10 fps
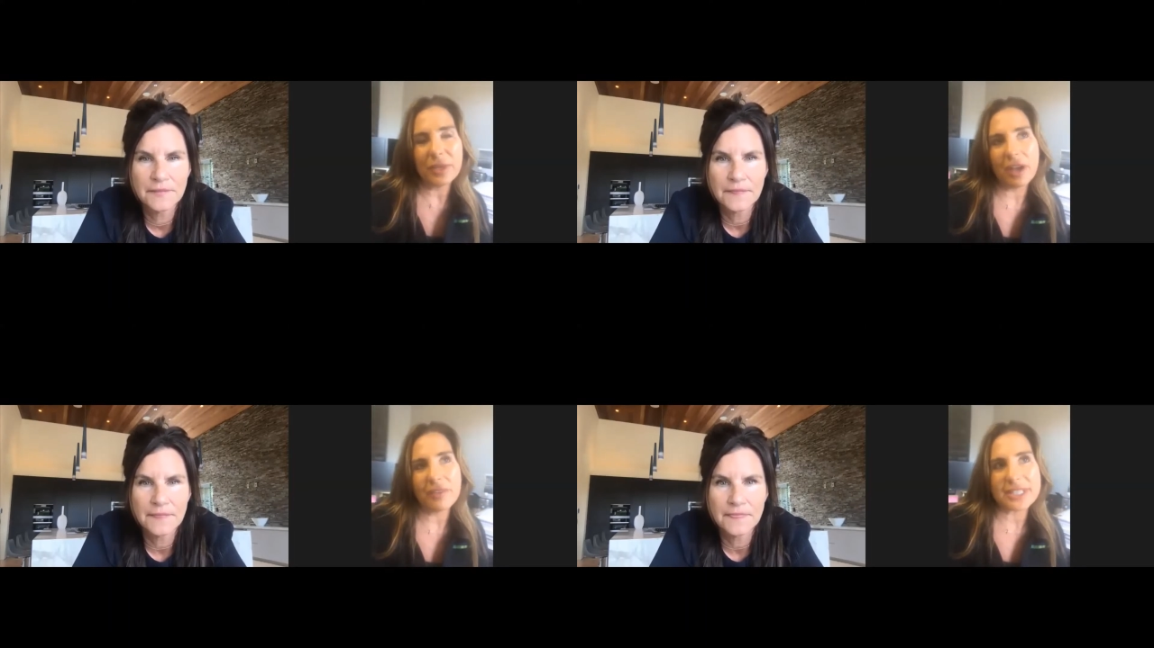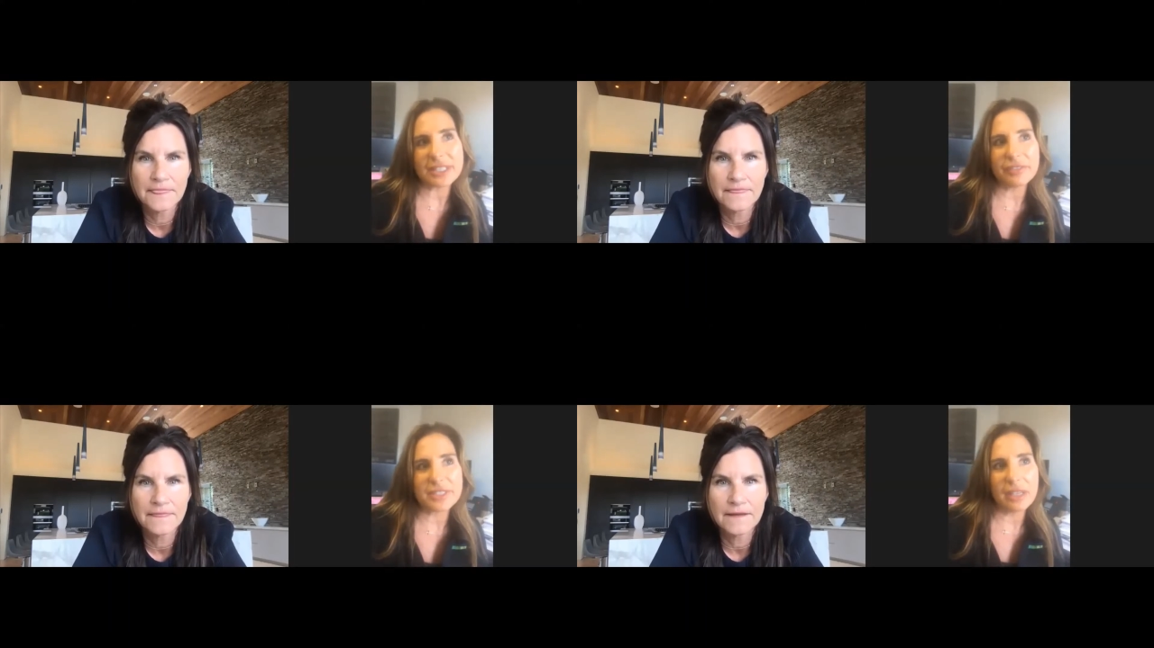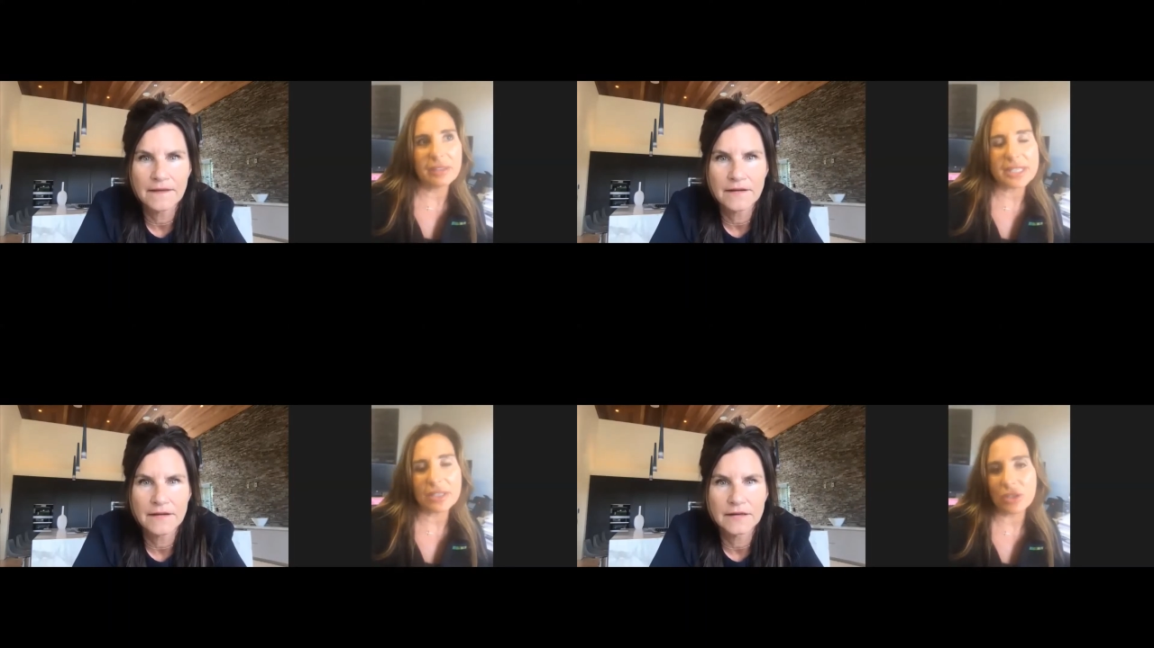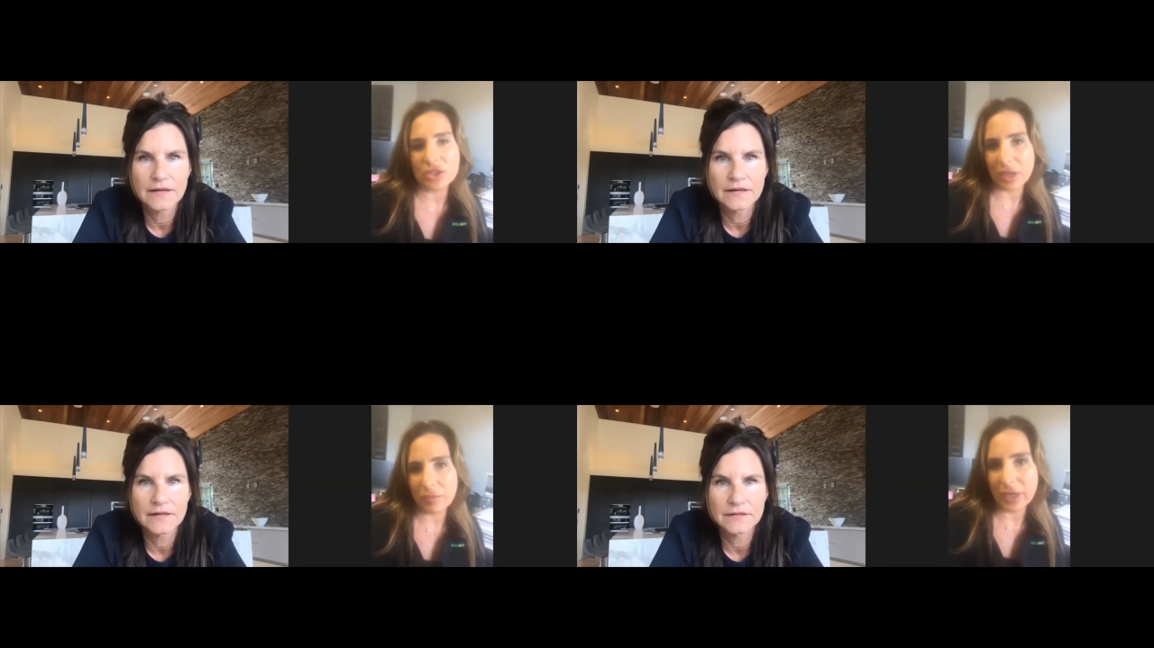Speaker 1: obviously Fidelity is a
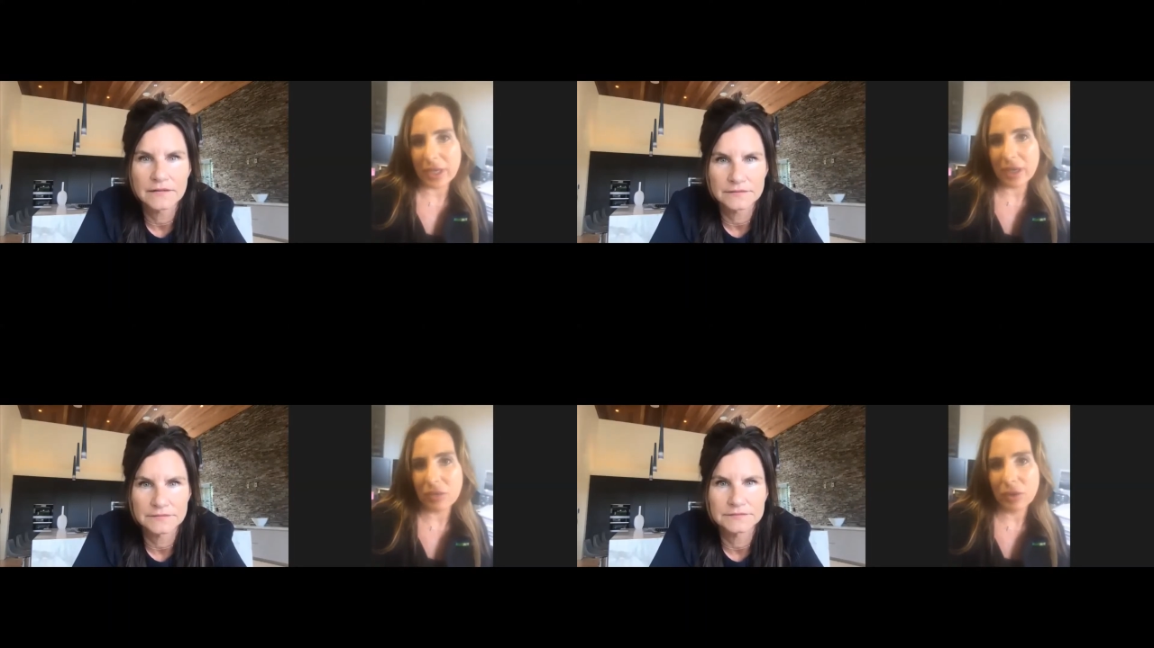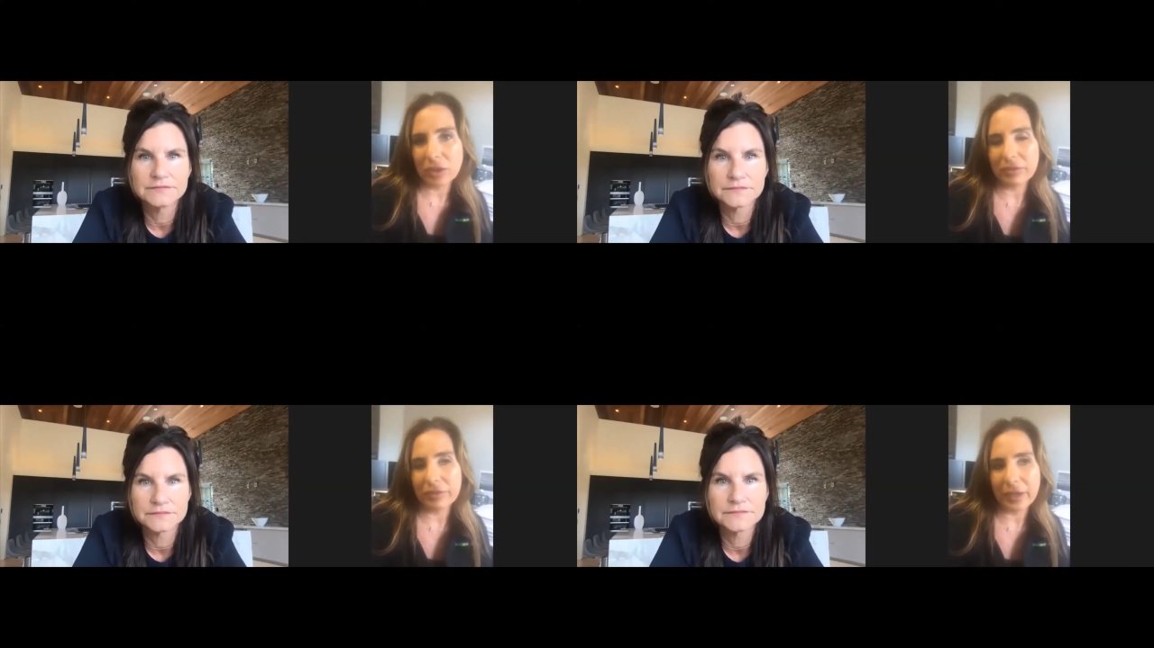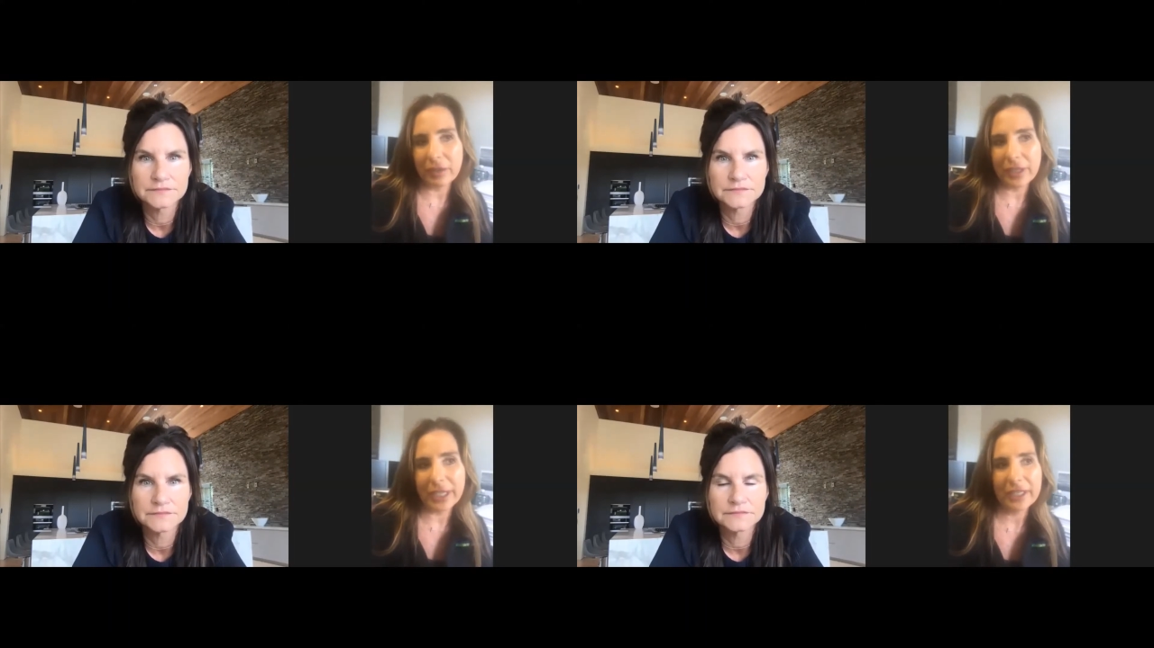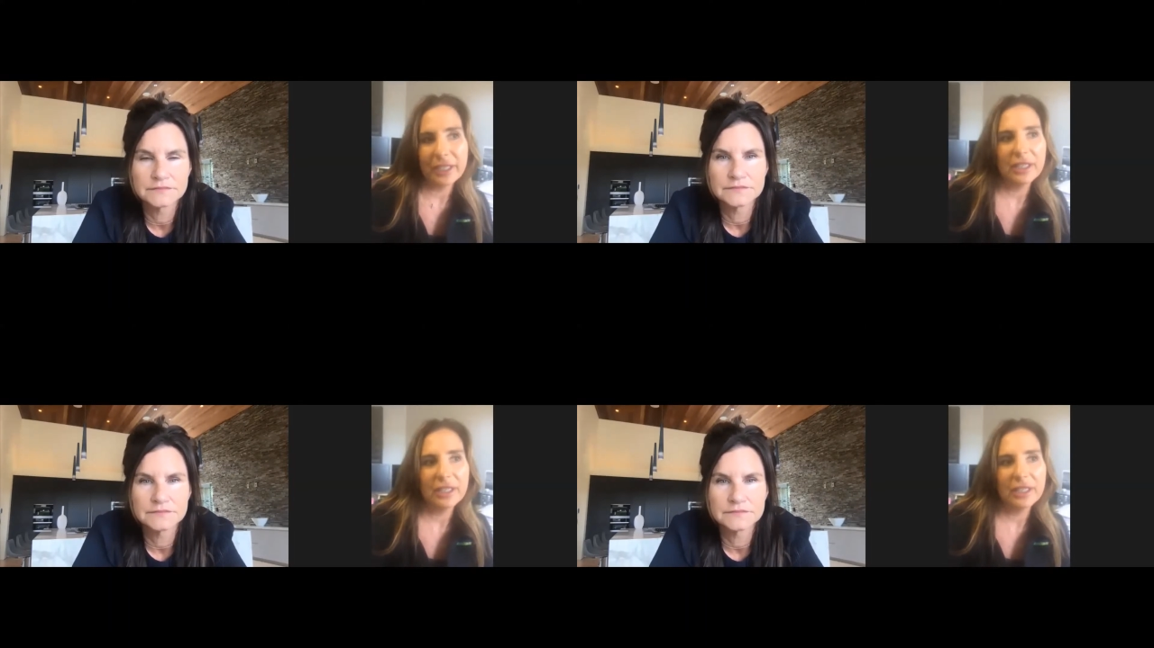large company, and we're very